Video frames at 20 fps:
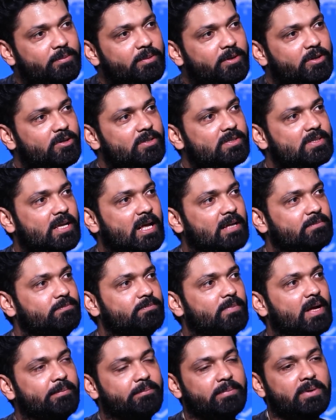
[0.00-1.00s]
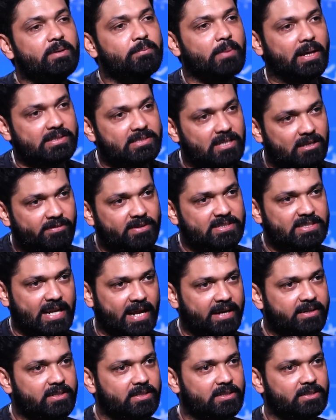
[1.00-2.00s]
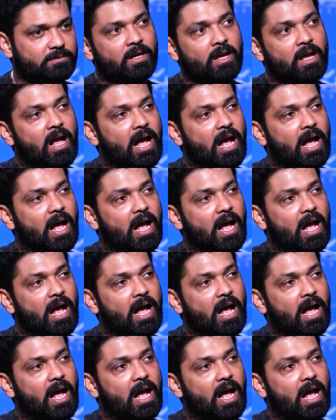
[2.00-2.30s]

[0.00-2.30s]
because me myself as an actor,